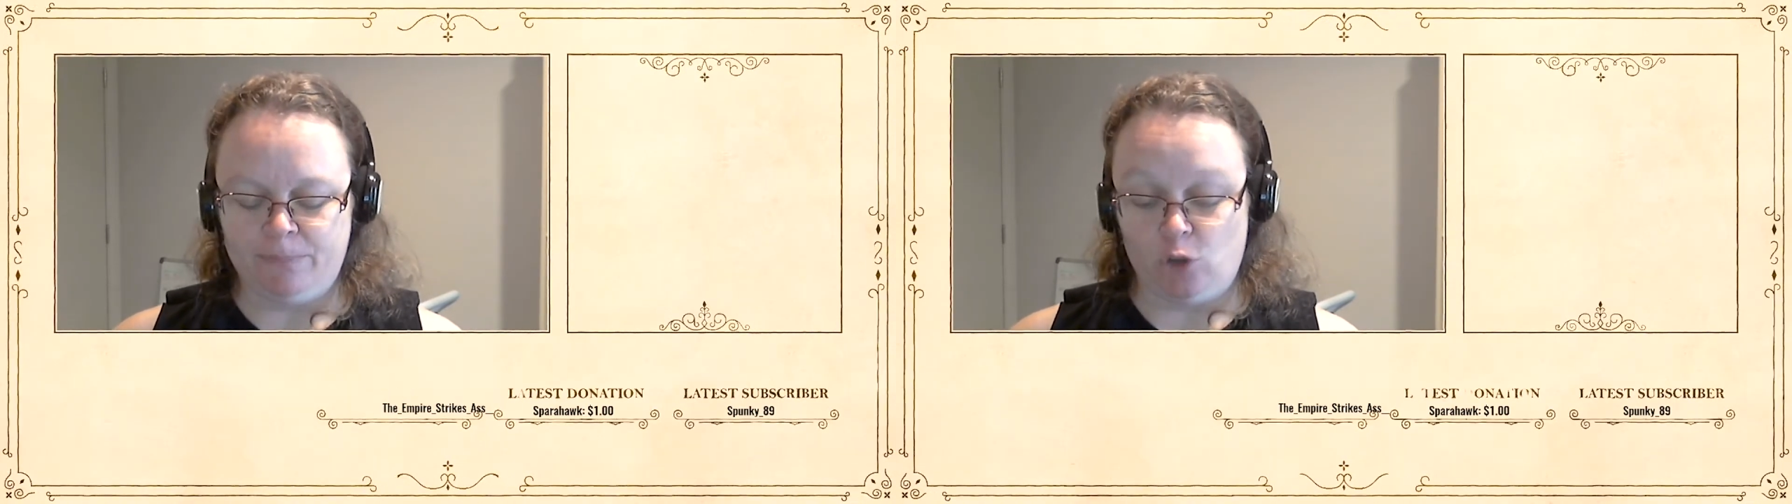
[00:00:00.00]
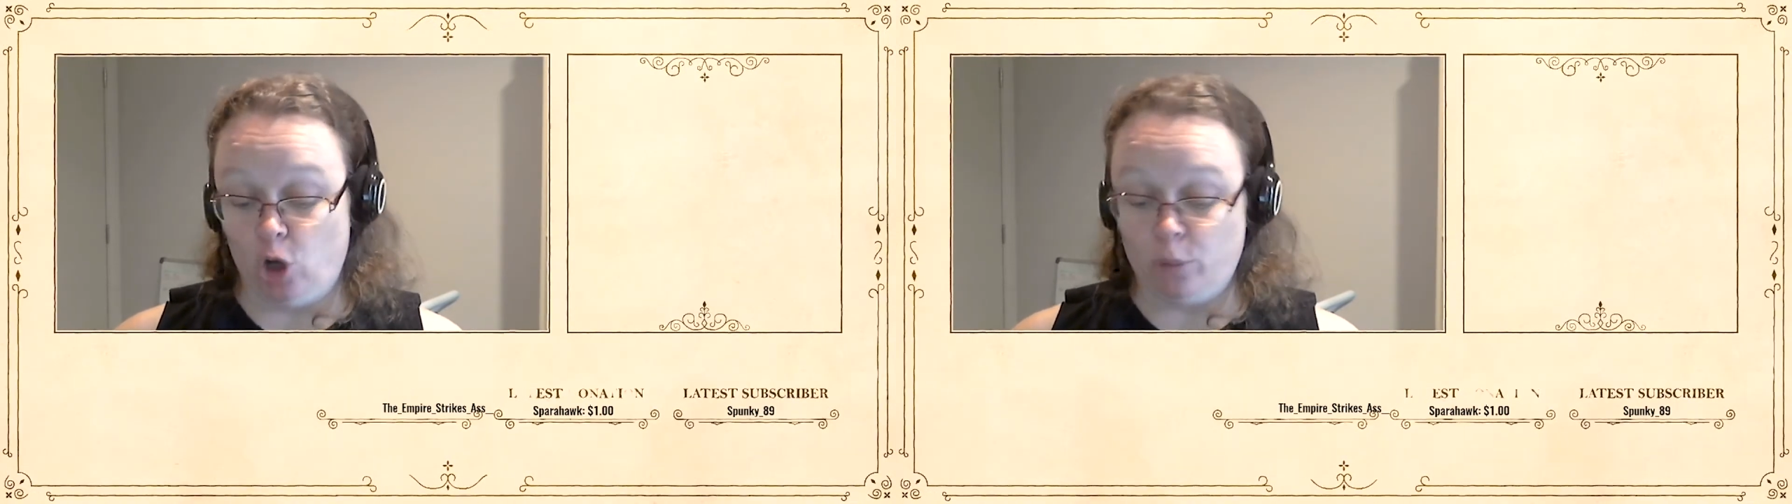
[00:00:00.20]

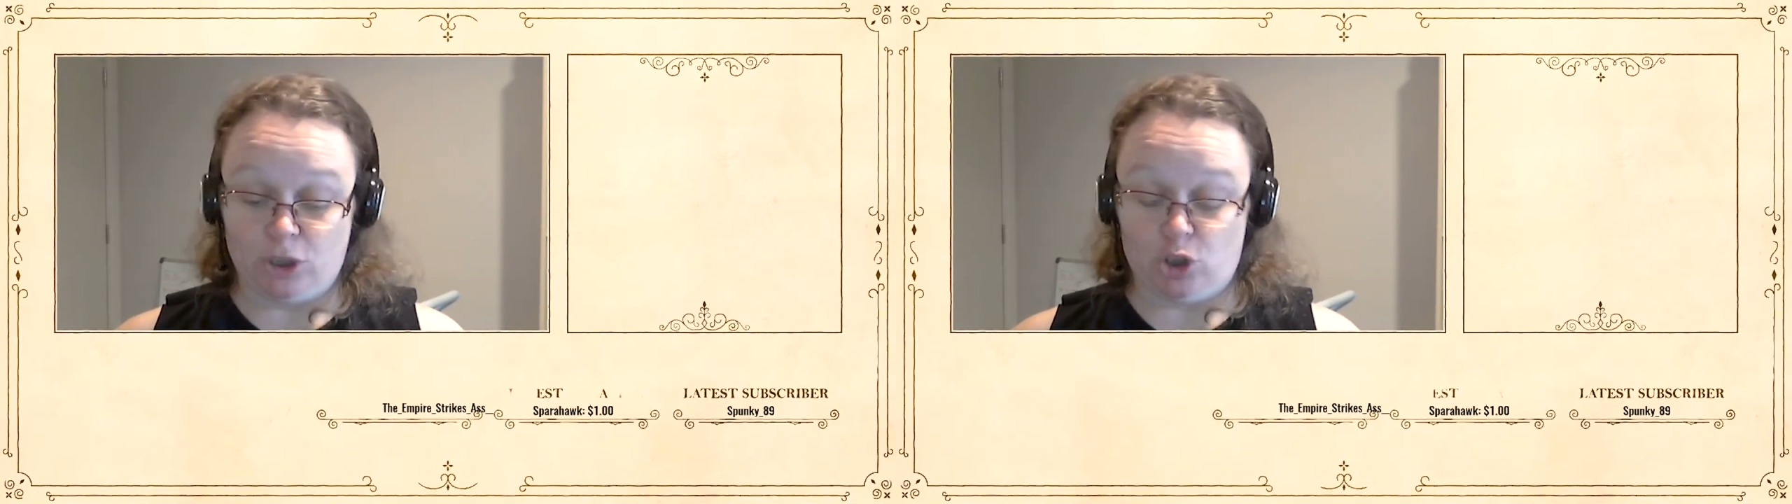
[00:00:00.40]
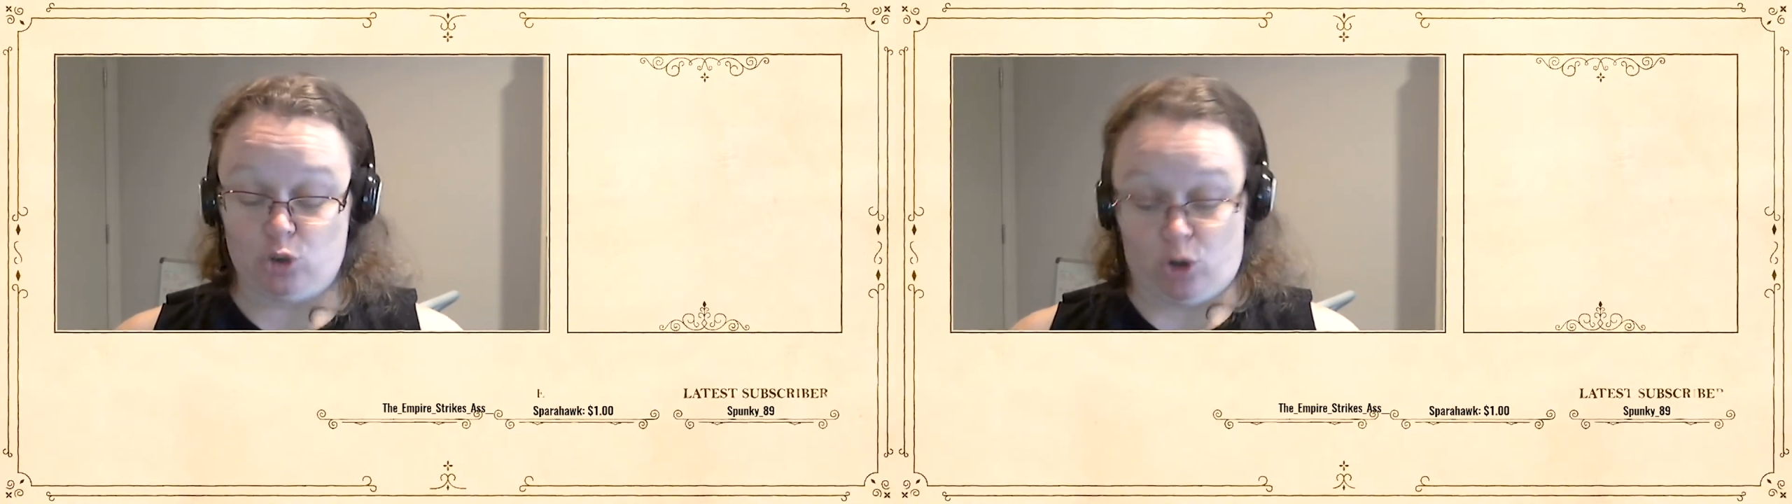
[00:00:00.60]
"No,
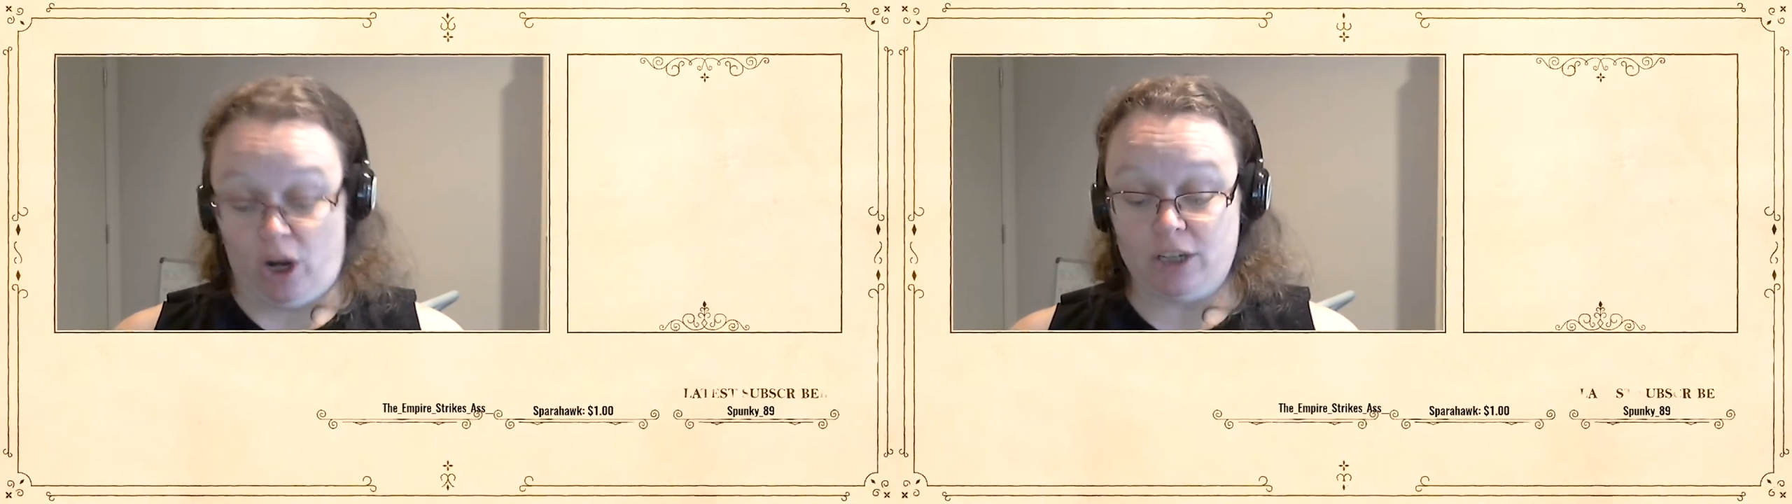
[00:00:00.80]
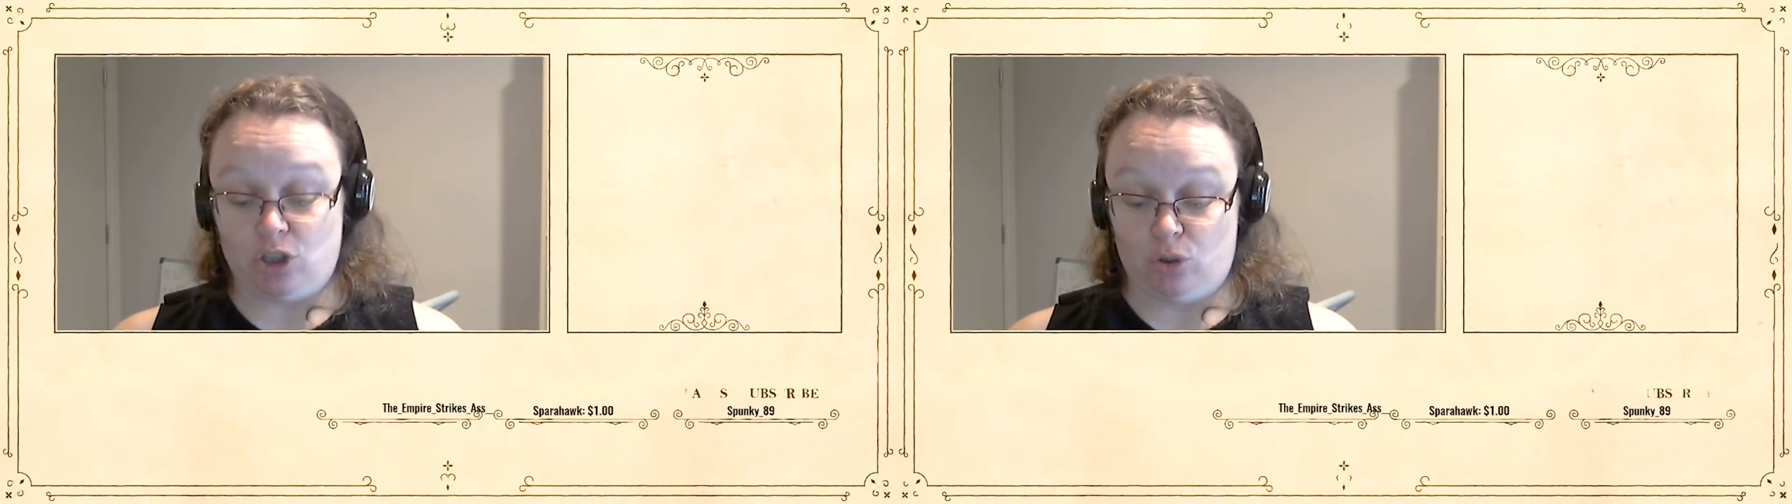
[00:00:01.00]
but you
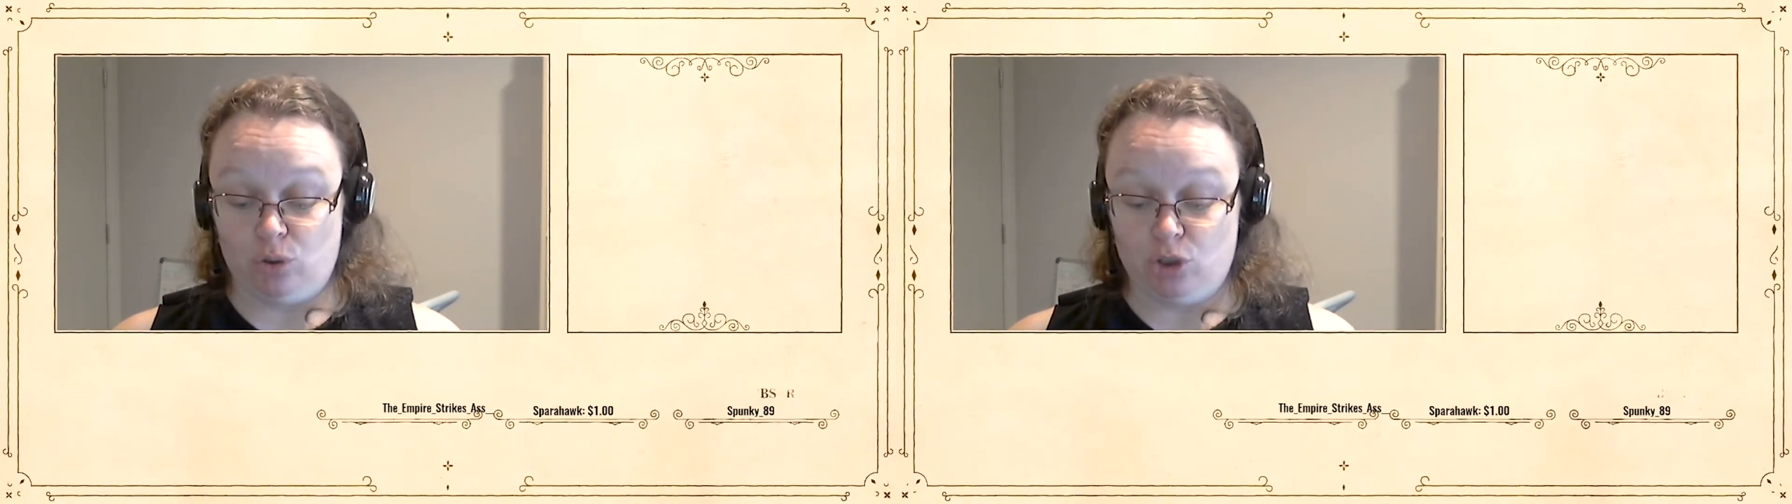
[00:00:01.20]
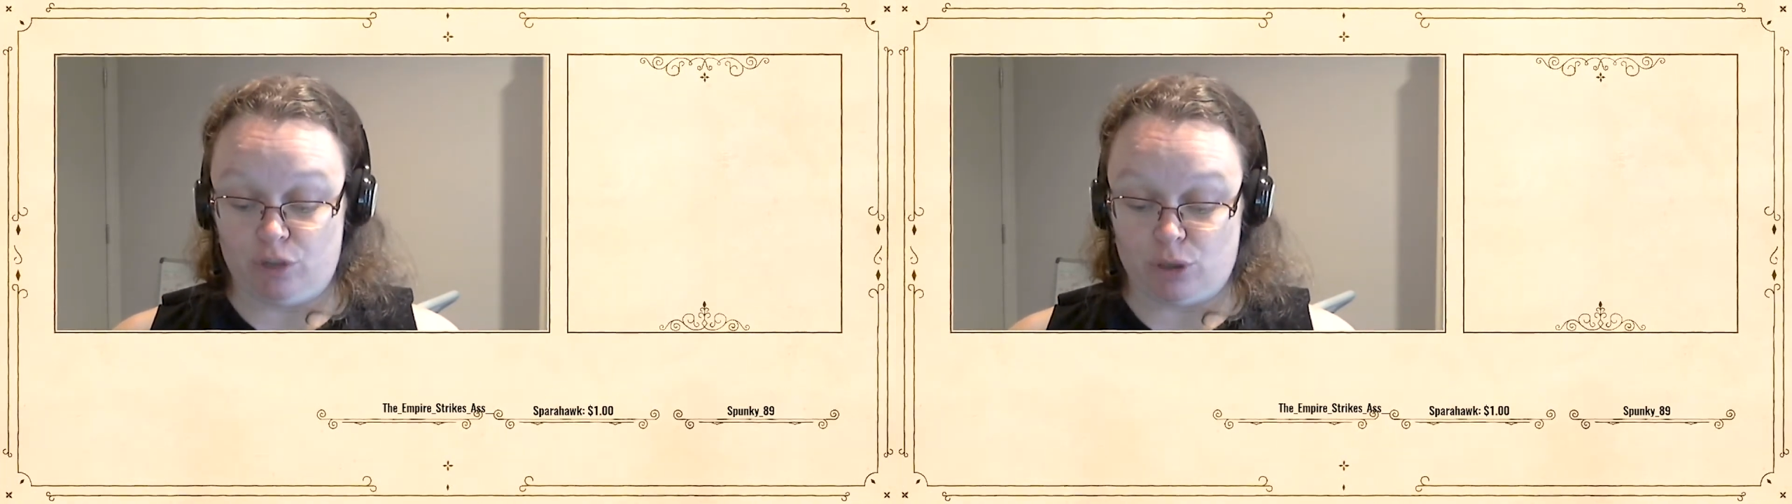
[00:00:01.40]
tried to,"
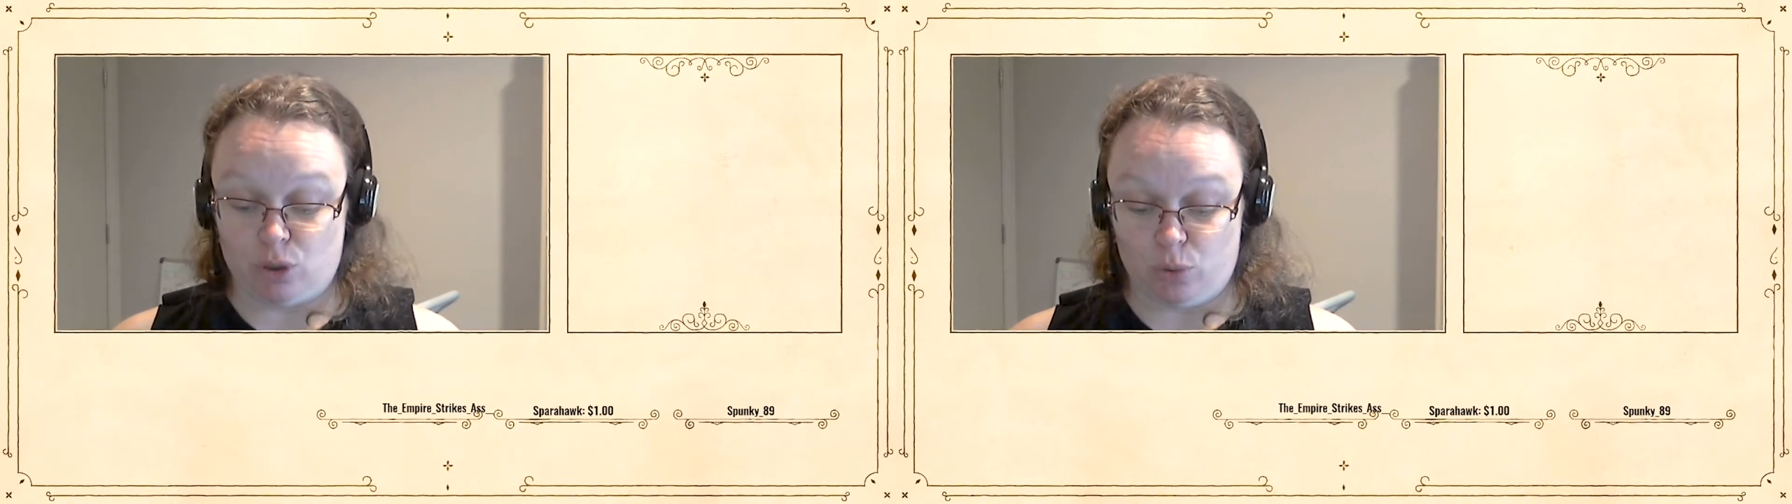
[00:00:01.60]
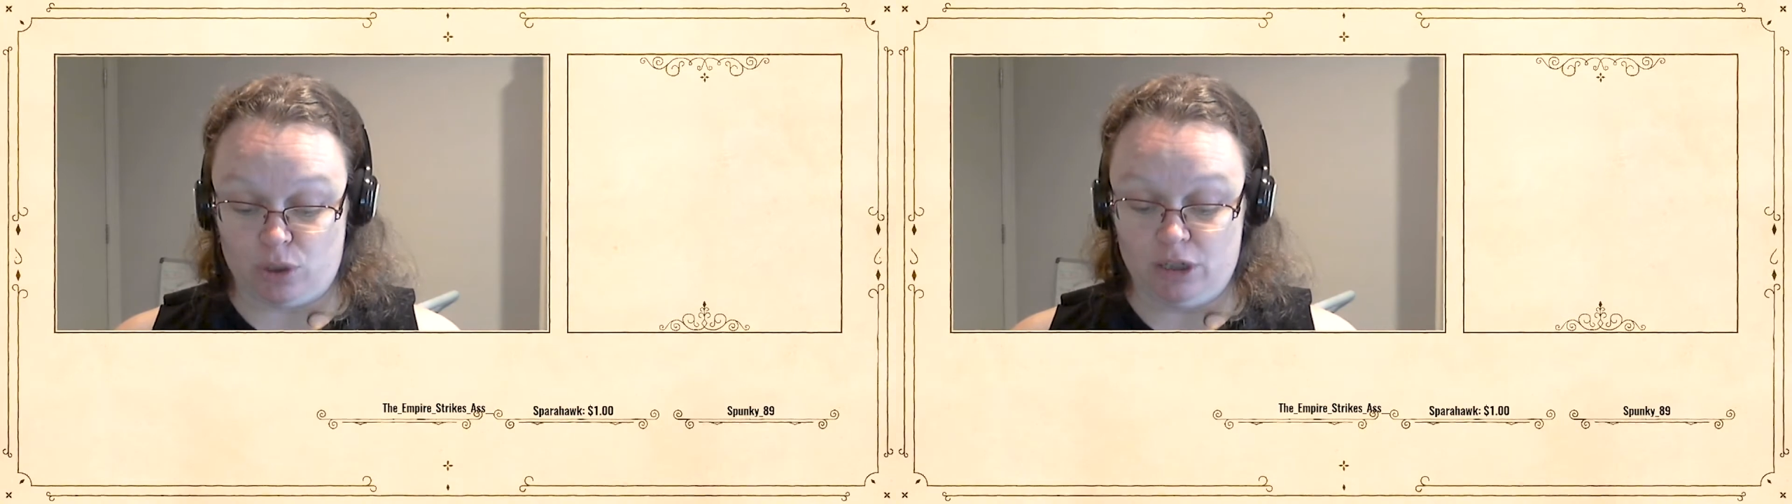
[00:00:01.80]
she
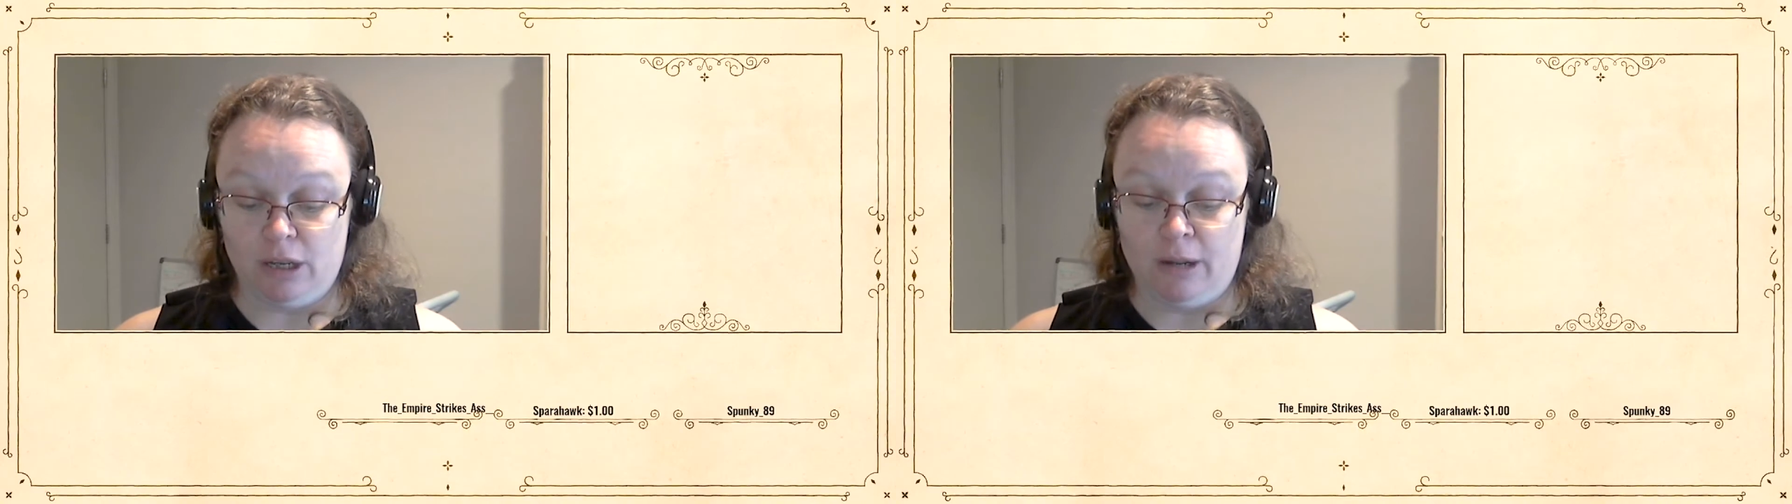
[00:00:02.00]
retorted.